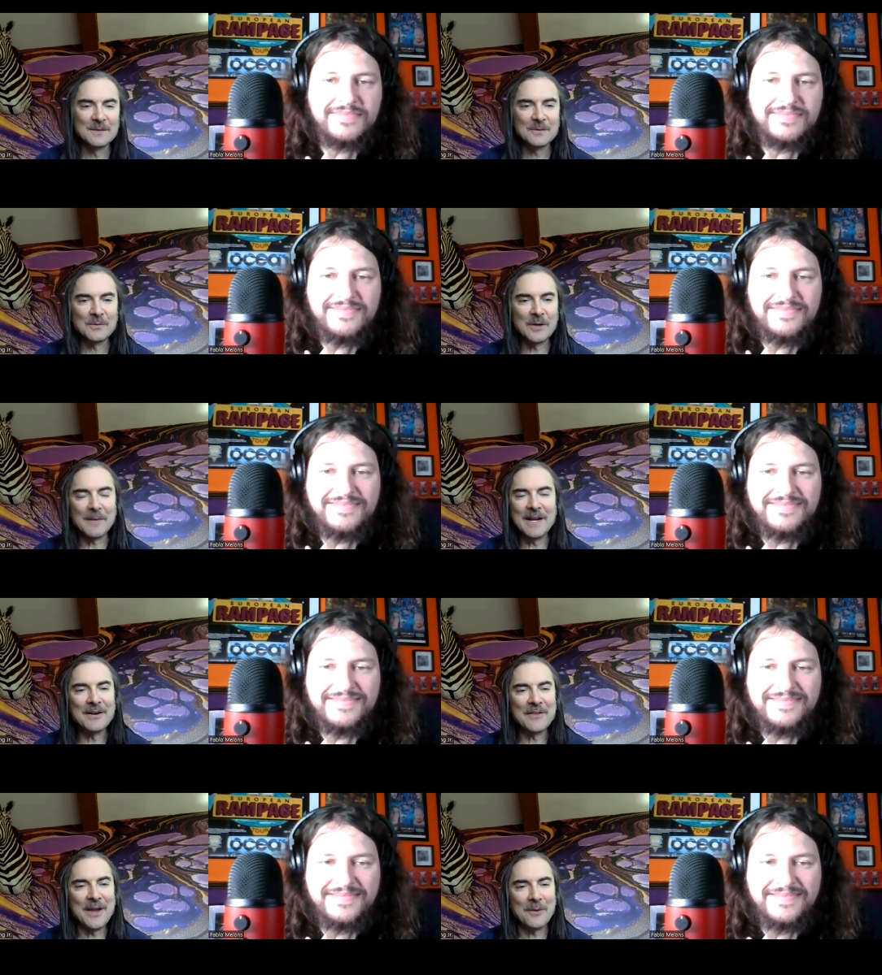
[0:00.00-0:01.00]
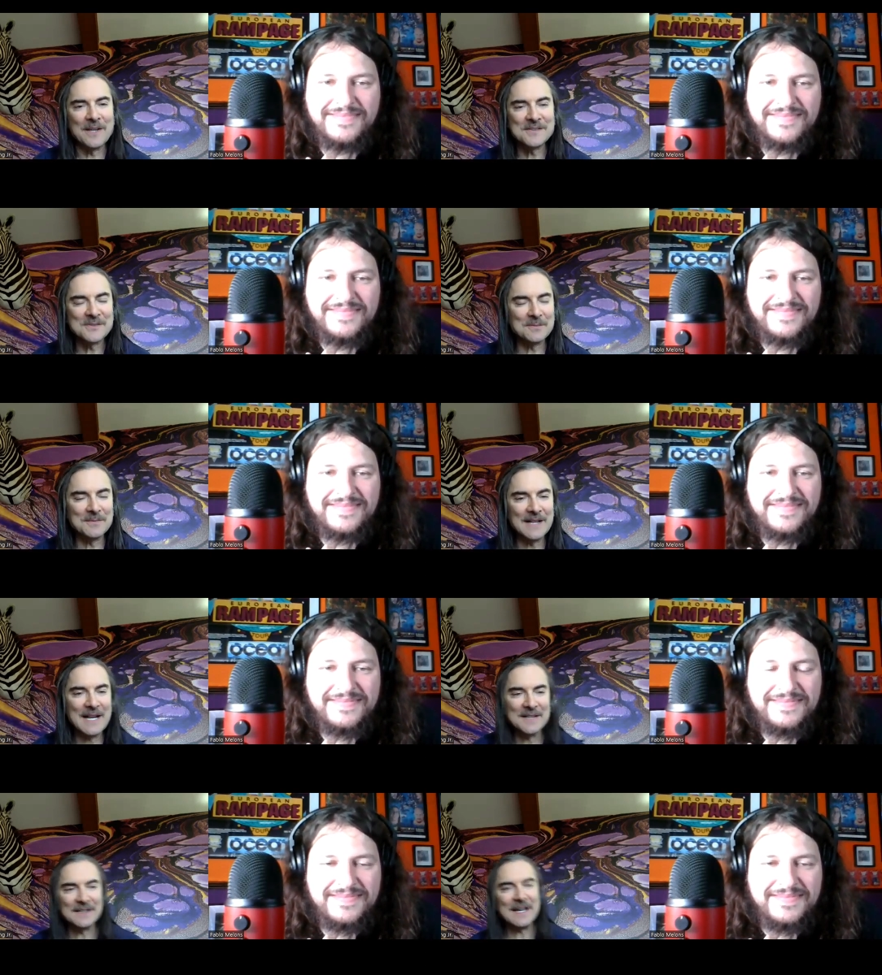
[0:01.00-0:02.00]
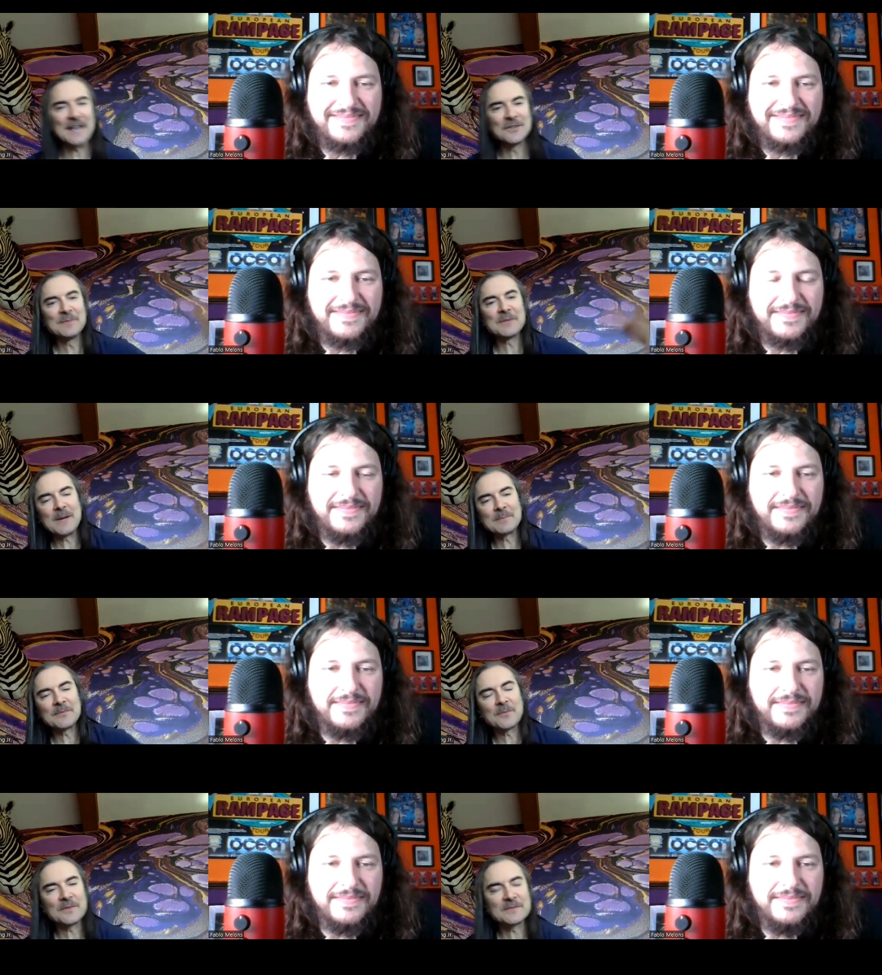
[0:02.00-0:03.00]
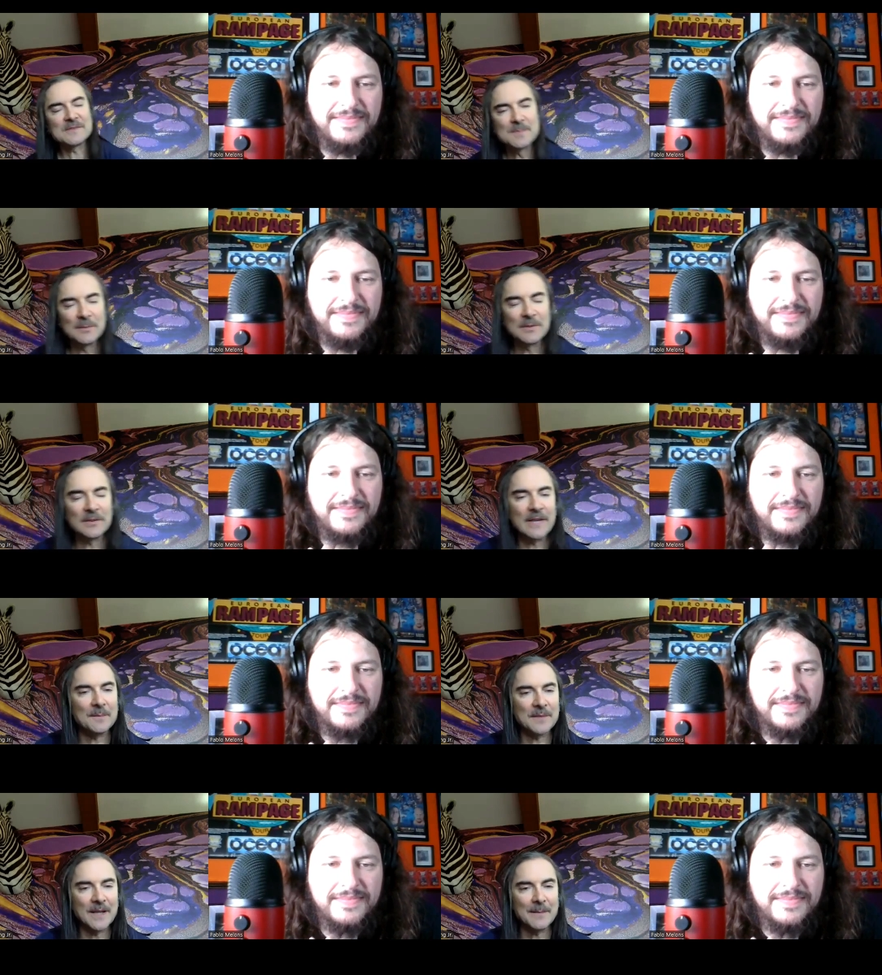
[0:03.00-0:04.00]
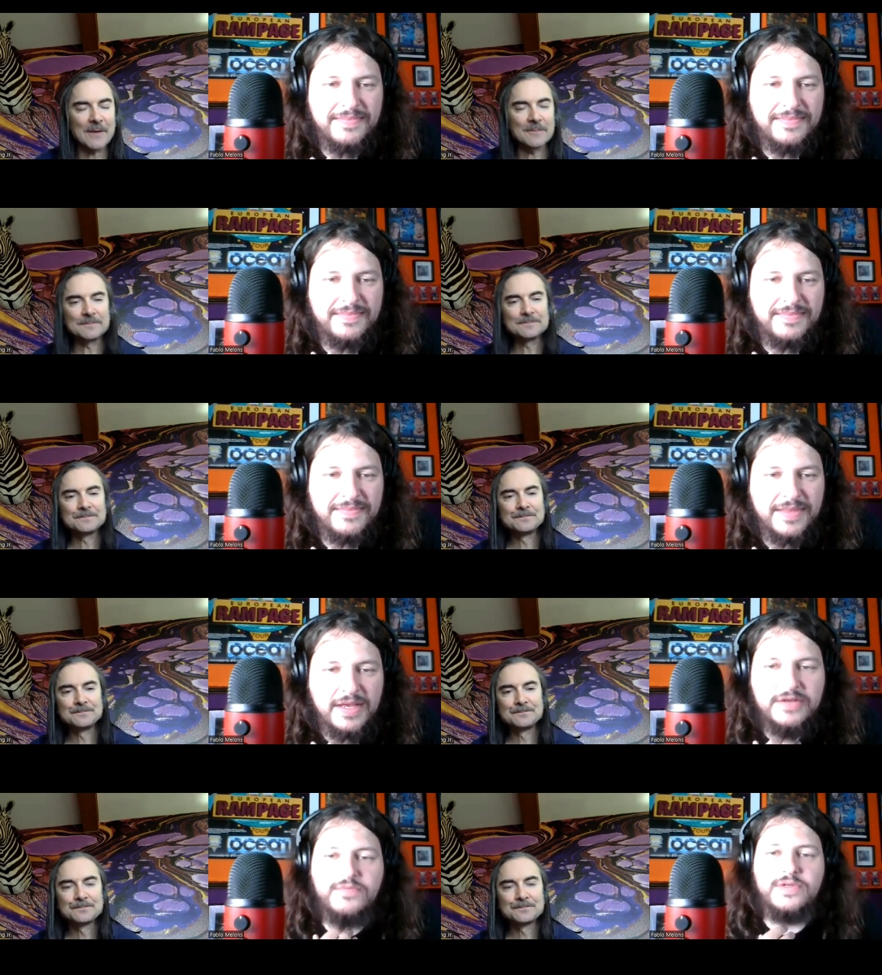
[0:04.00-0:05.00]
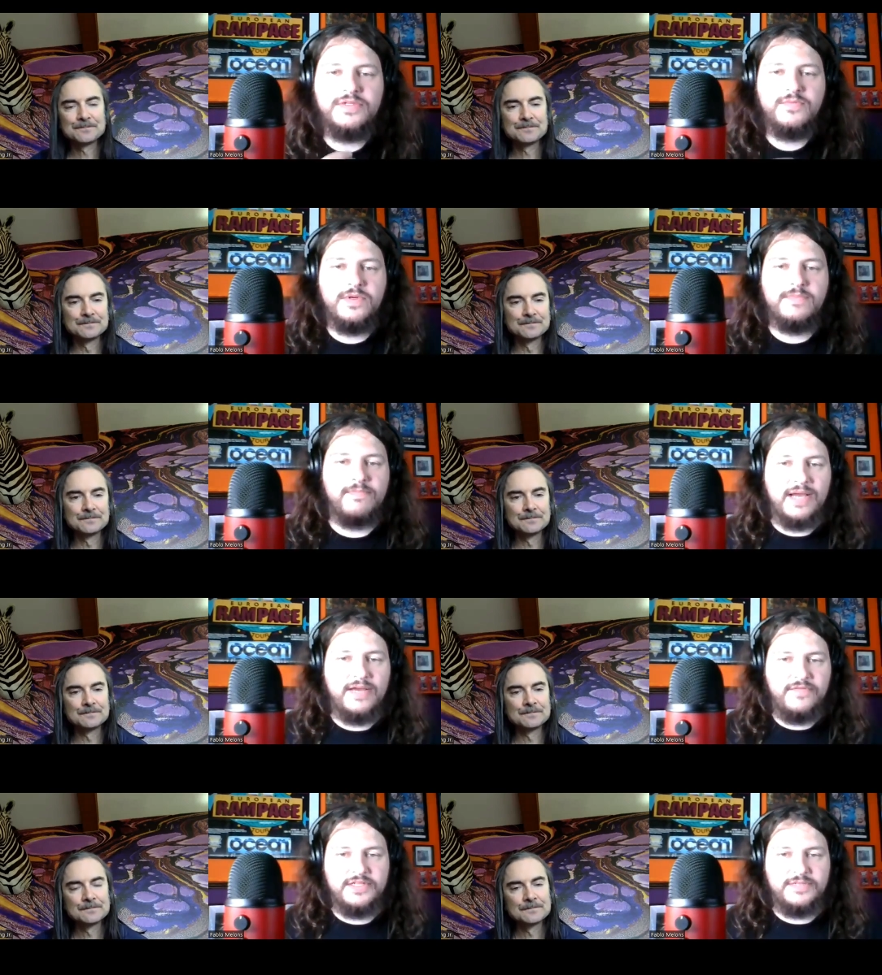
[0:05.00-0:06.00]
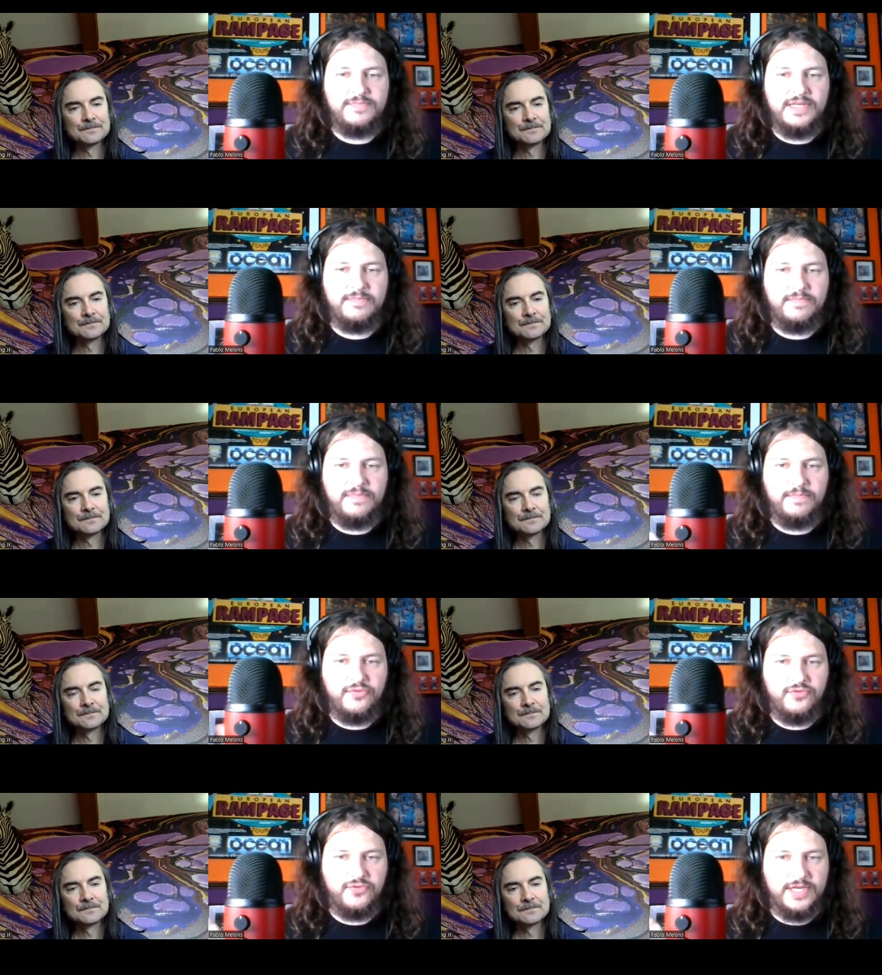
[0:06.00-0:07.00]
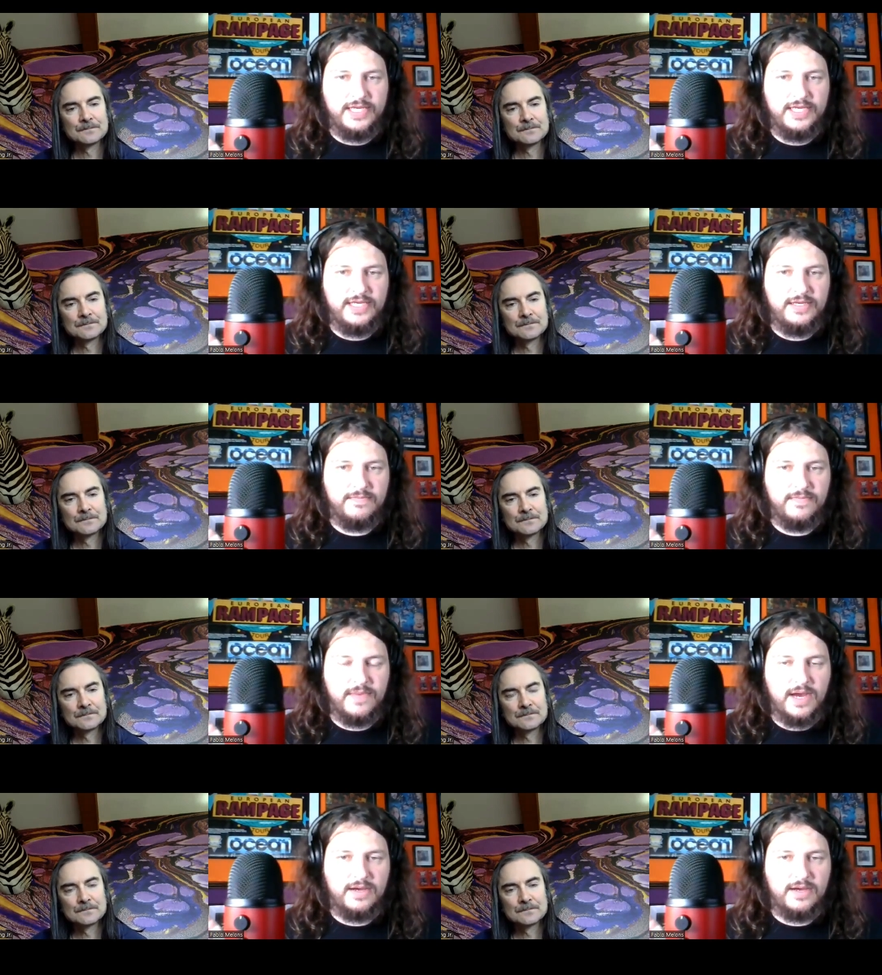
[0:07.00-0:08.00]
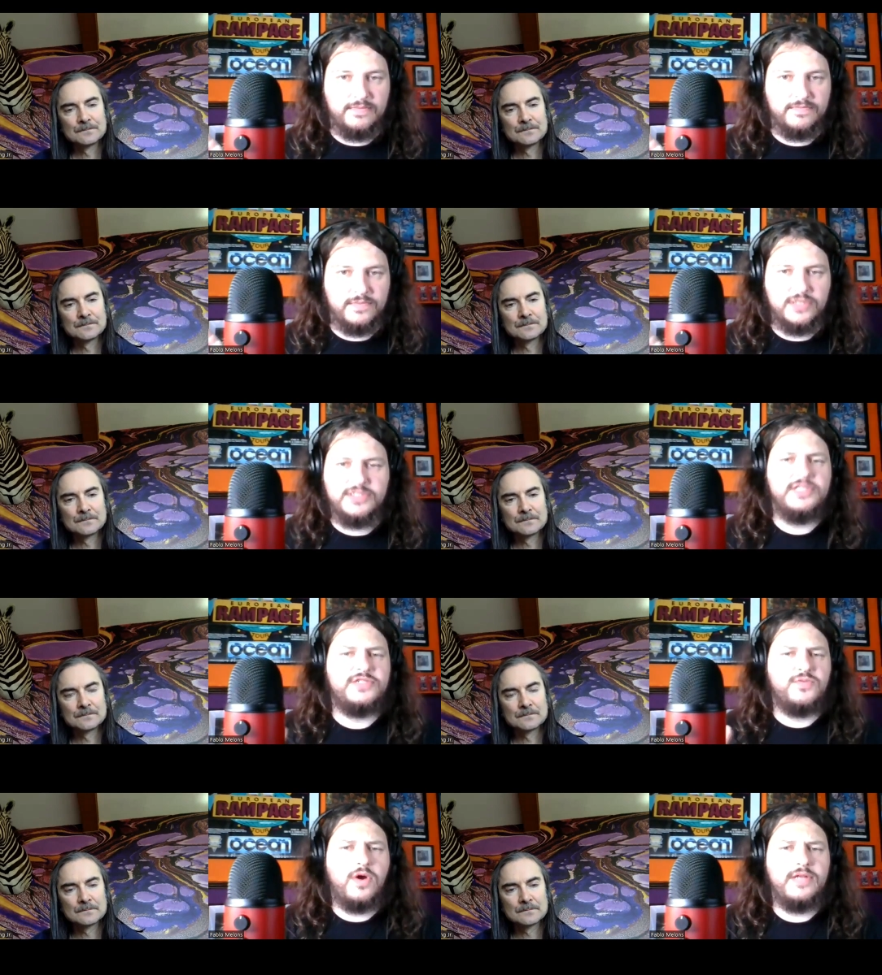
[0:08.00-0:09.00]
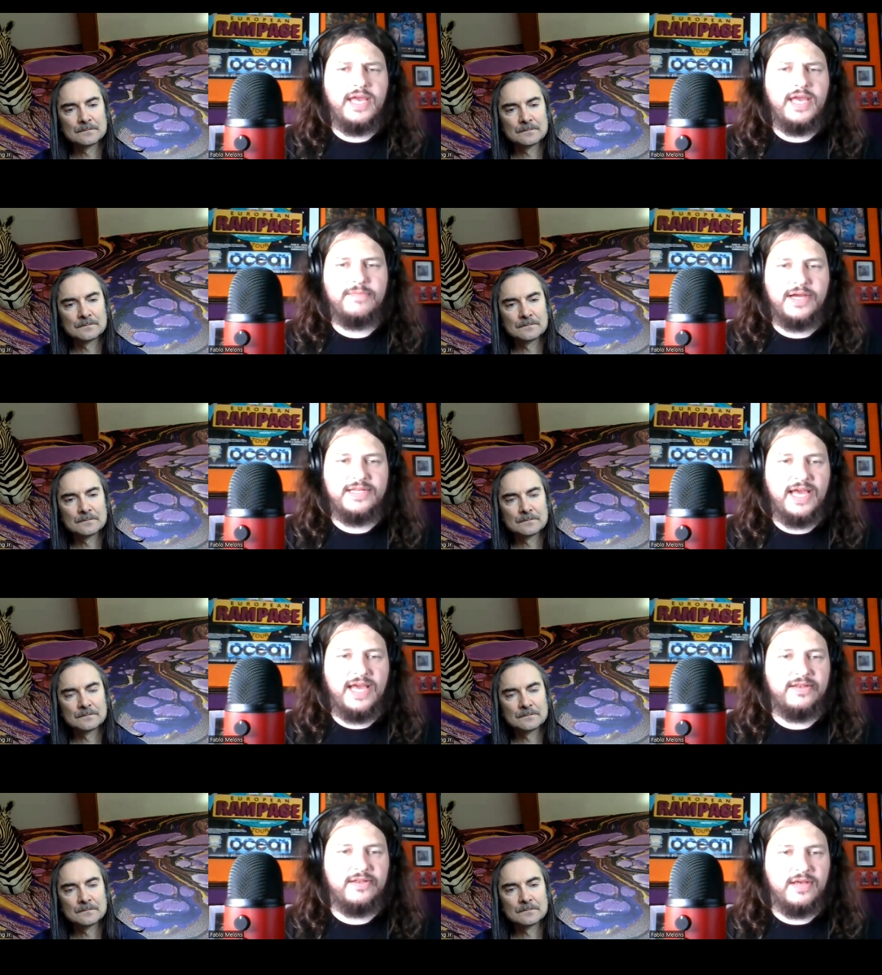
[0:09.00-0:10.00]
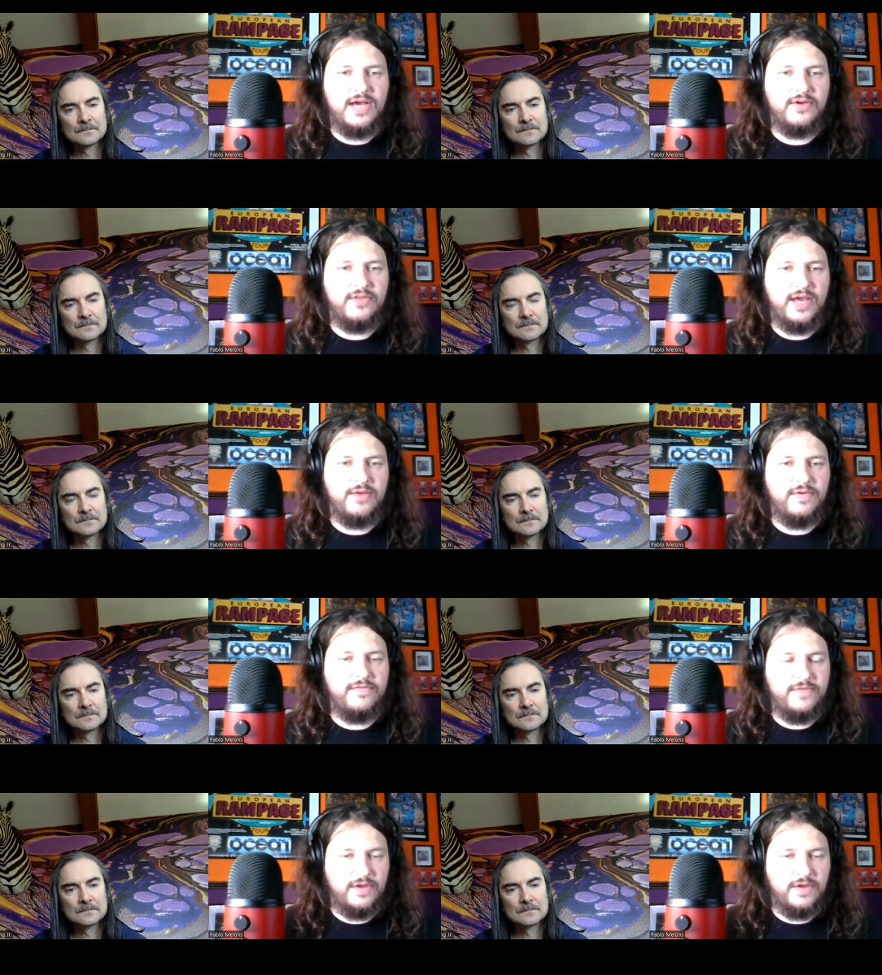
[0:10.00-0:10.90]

Speaker 1: wearing my hair that way, so it had to have been right before the Spilt Milk album came out.
Speaker 2: Might have this been pre, because there's one 8x10 out there with